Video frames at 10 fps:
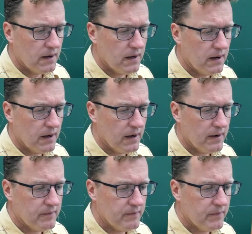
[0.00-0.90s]

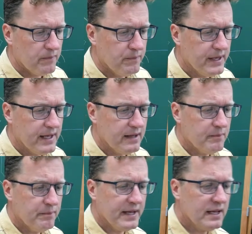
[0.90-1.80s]
Um, B,
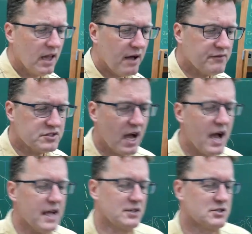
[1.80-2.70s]
B loves
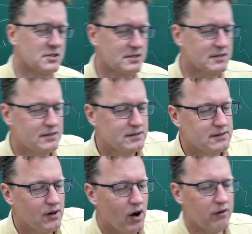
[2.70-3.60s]
science.
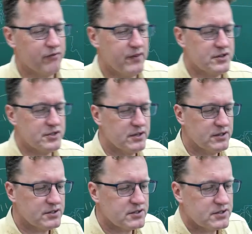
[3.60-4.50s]
All
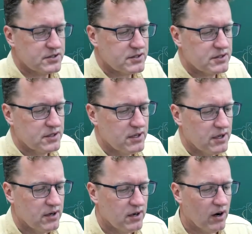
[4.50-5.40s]
fissures
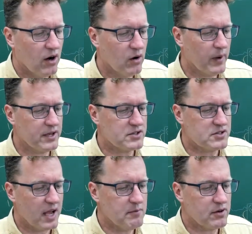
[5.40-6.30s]
always
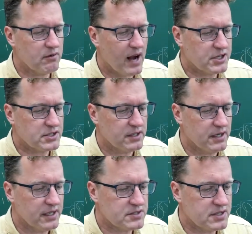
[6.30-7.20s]
same
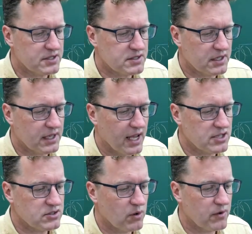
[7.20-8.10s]
direction. Is this the
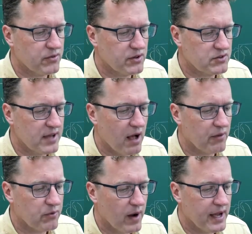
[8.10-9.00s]
case north to
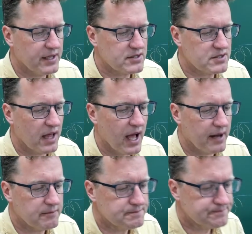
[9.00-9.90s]
south? Why is that?